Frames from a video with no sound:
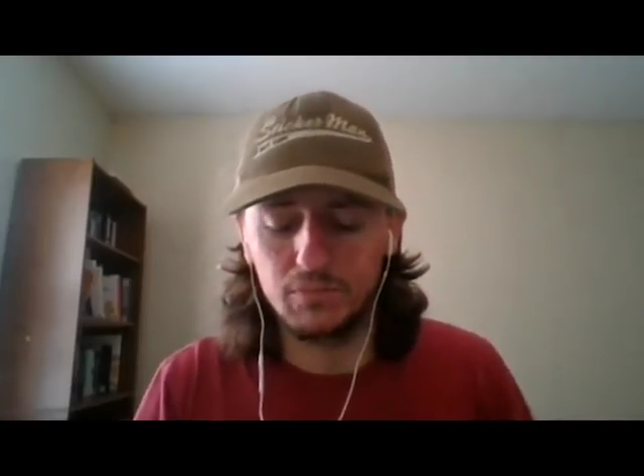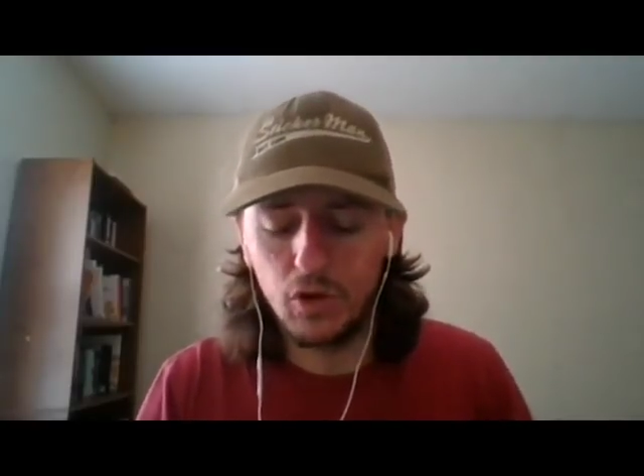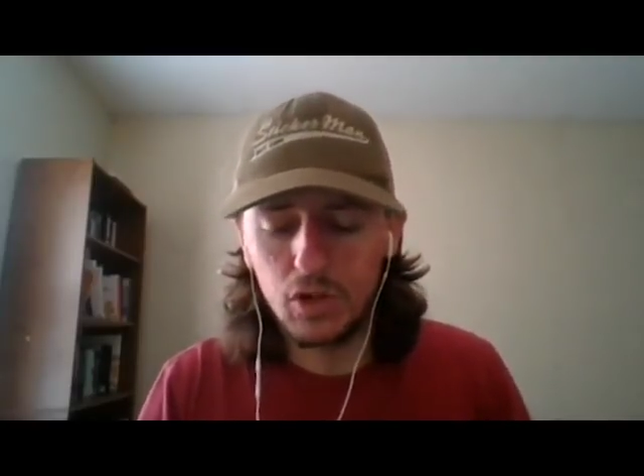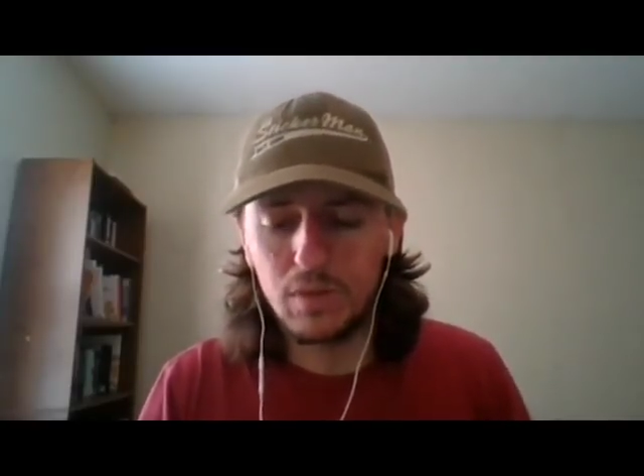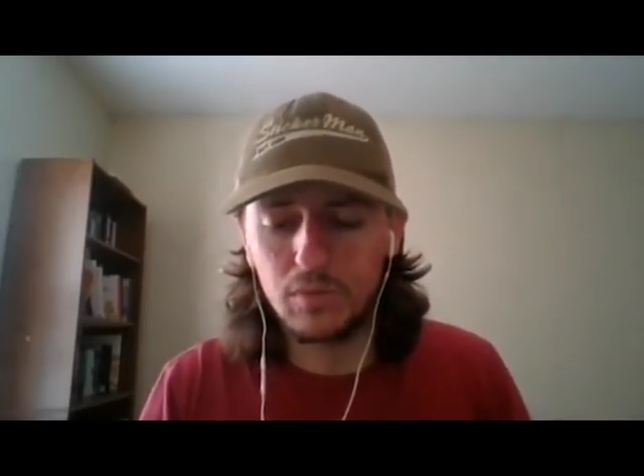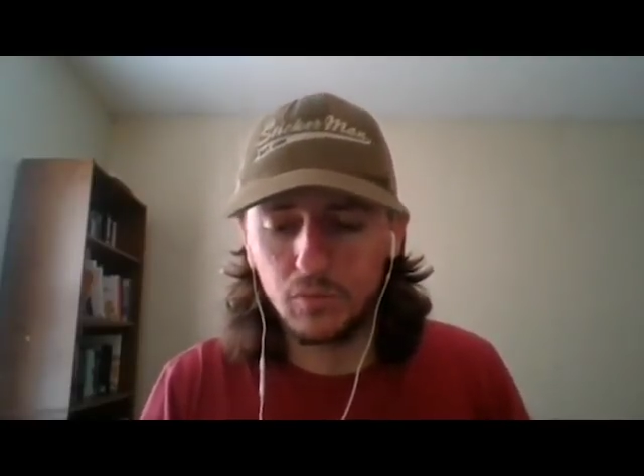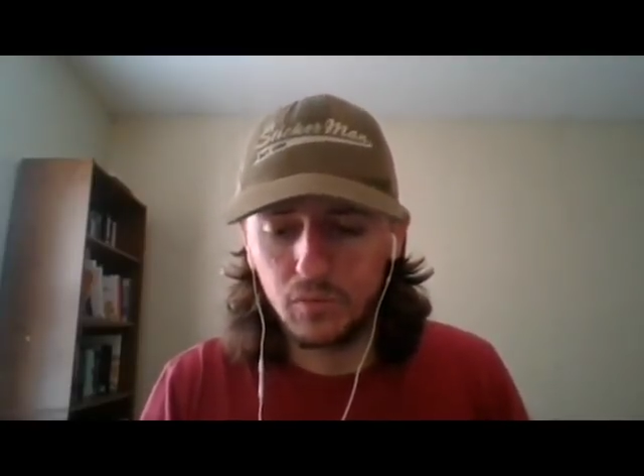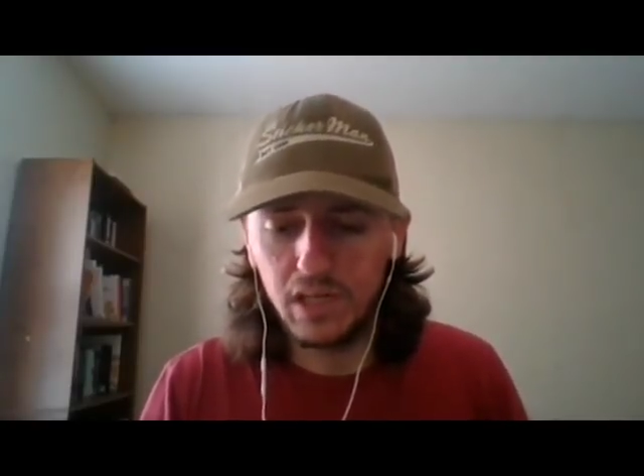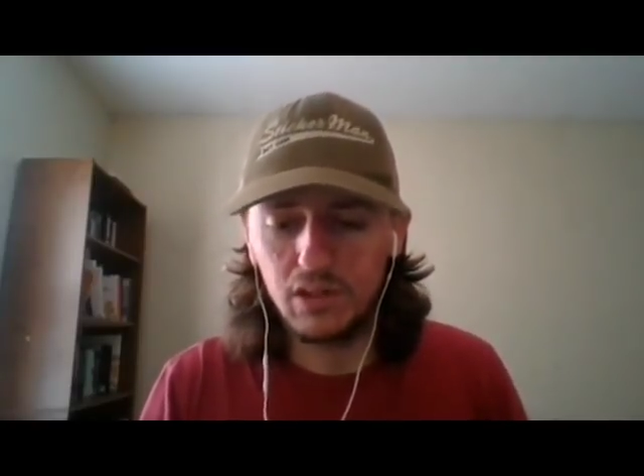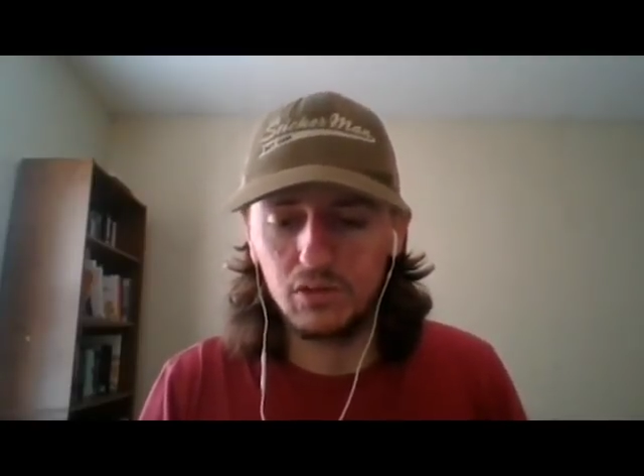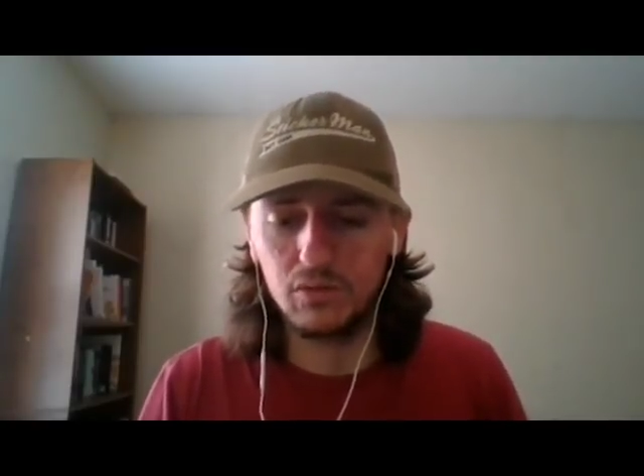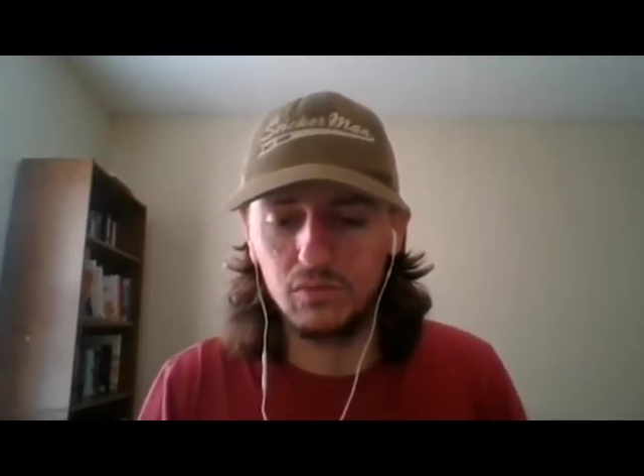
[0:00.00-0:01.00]
most people
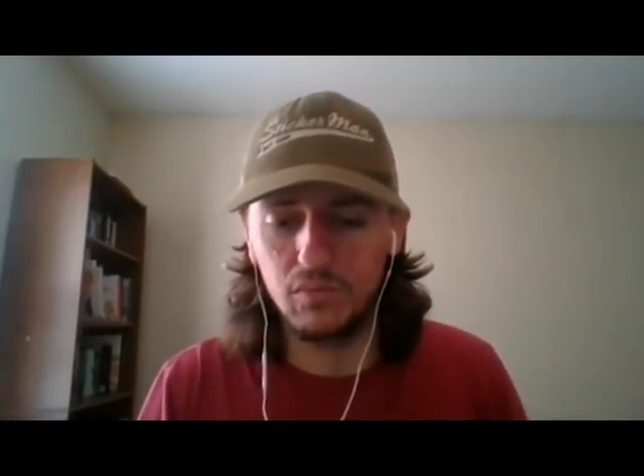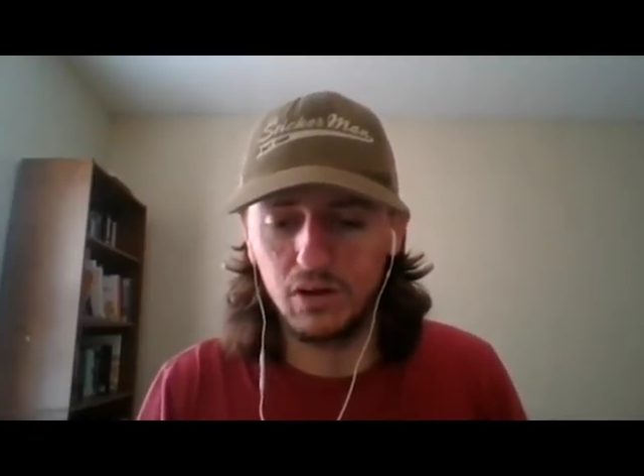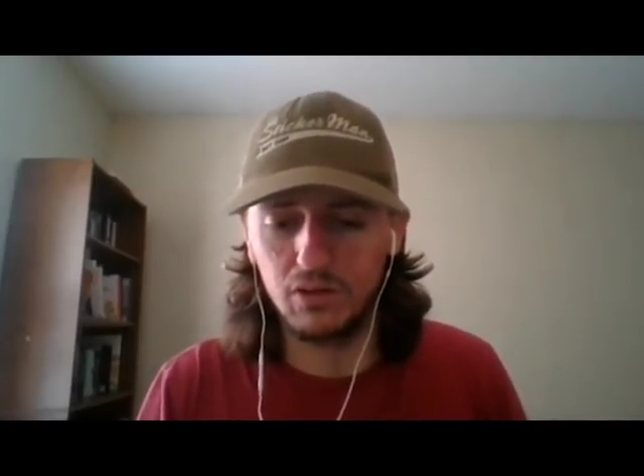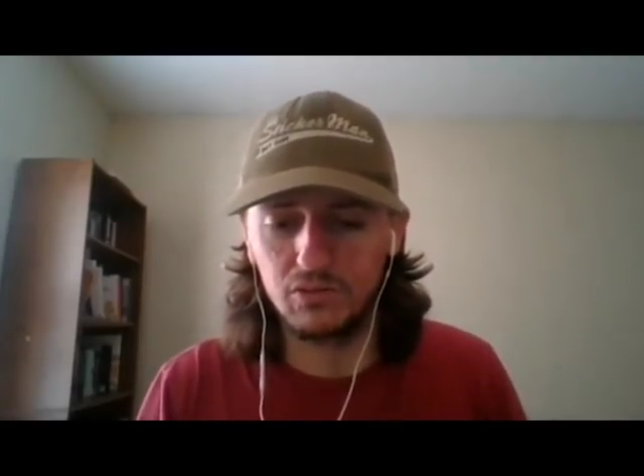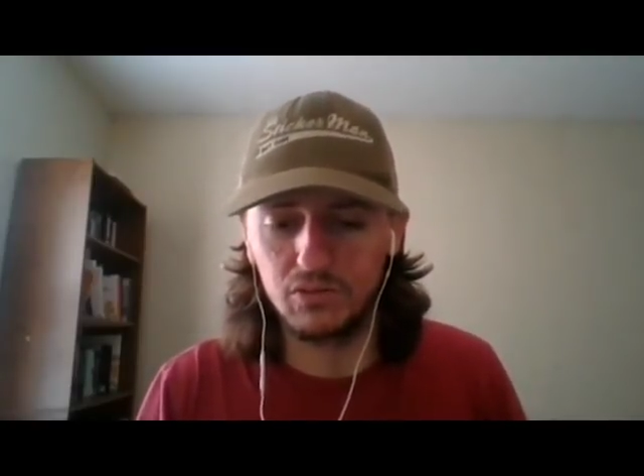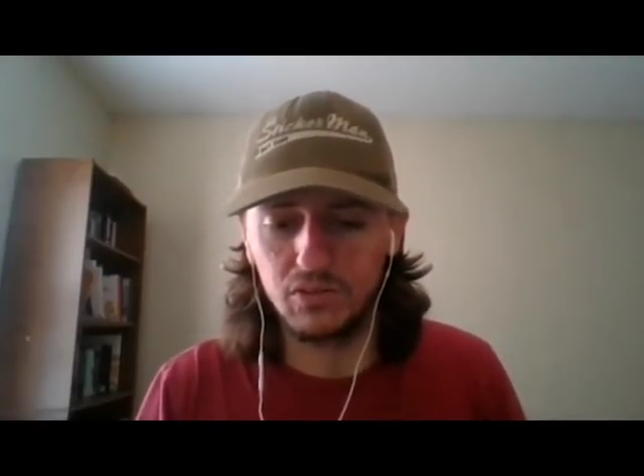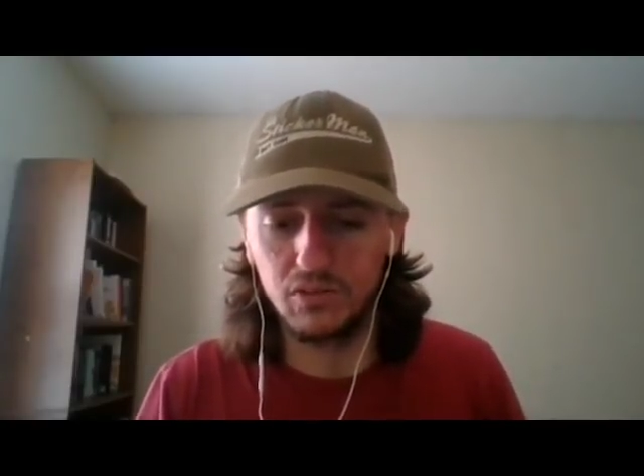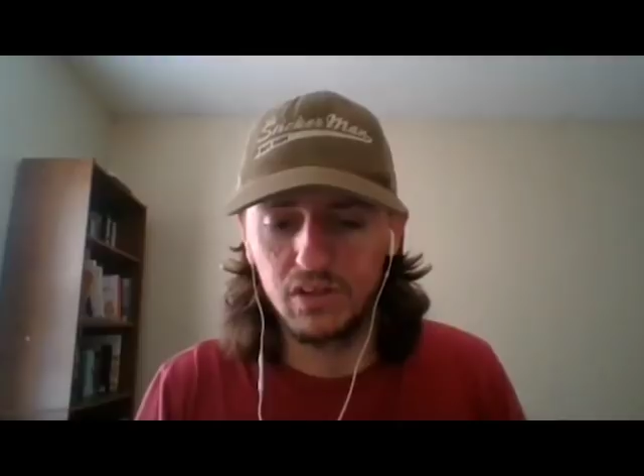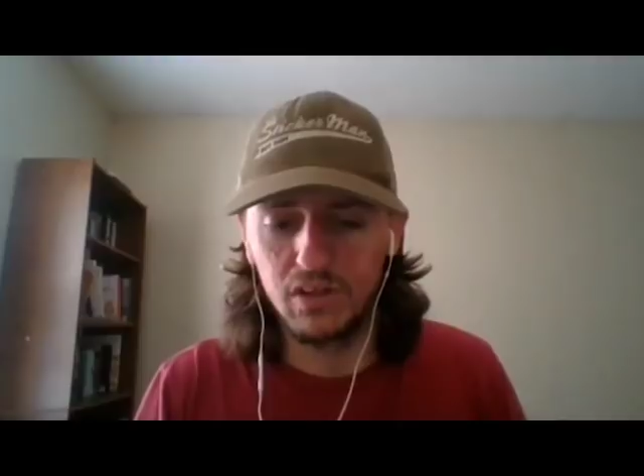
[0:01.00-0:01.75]
read through modules,